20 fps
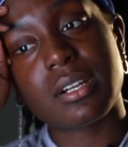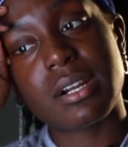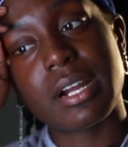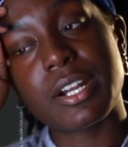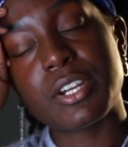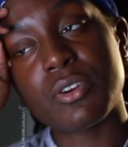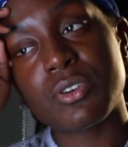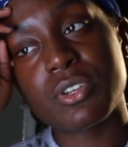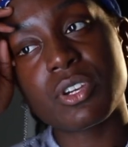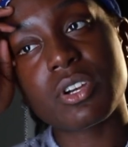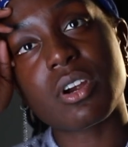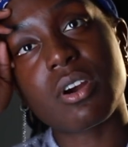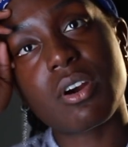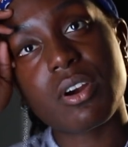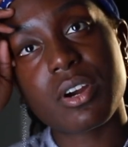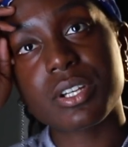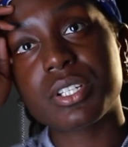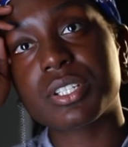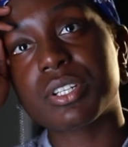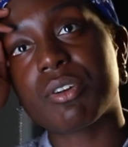I know your
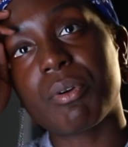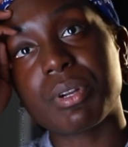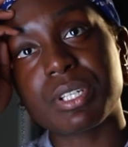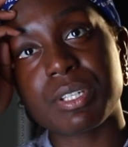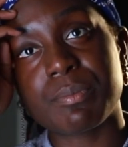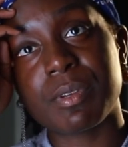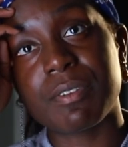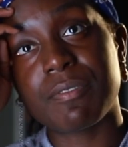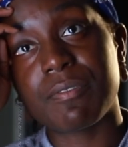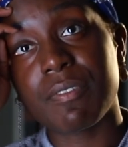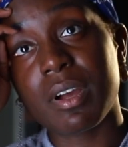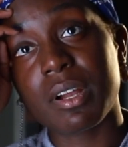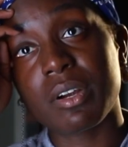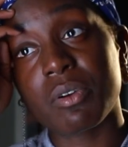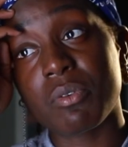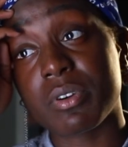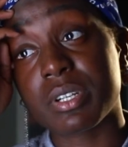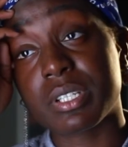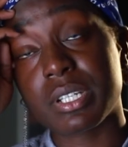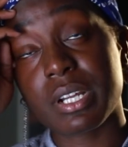art is going to be fun,
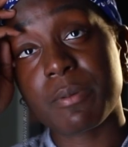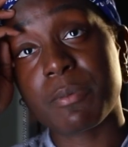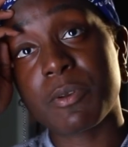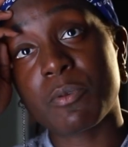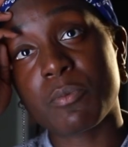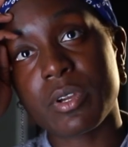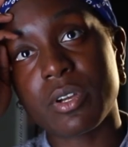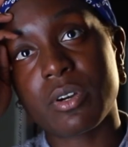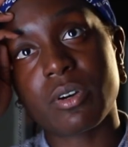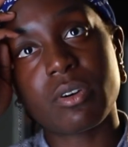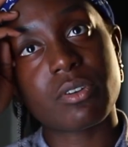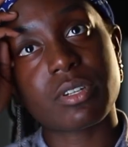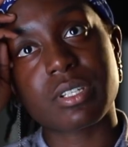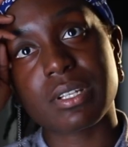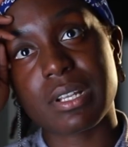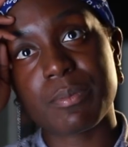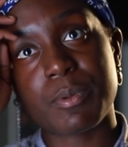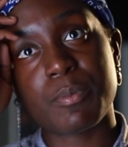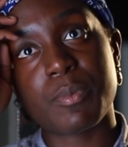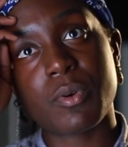or it's going to be real, or it's
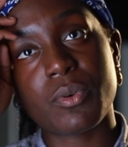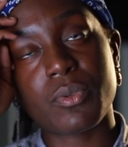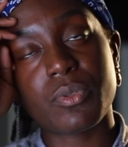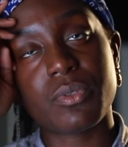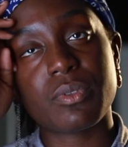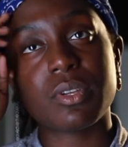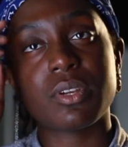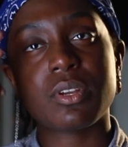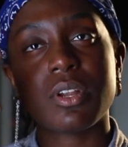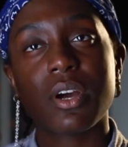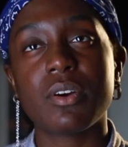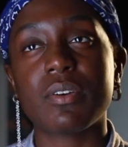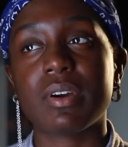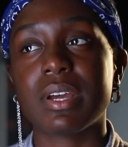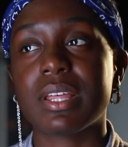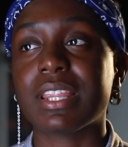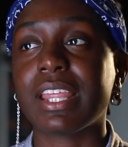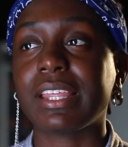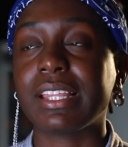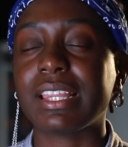going to be, you know,
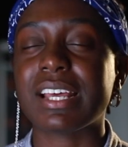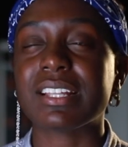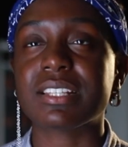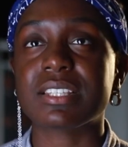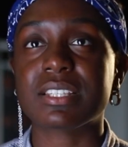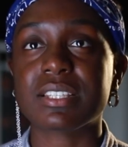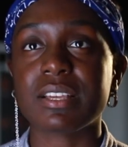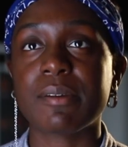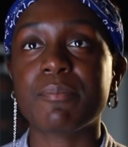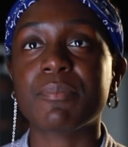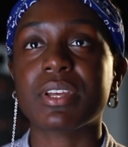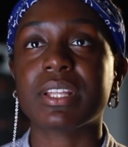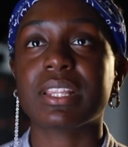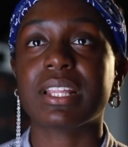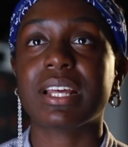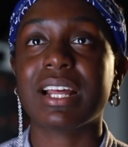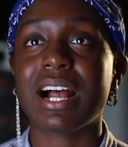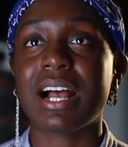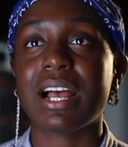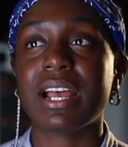and like that's something
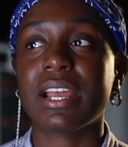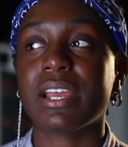that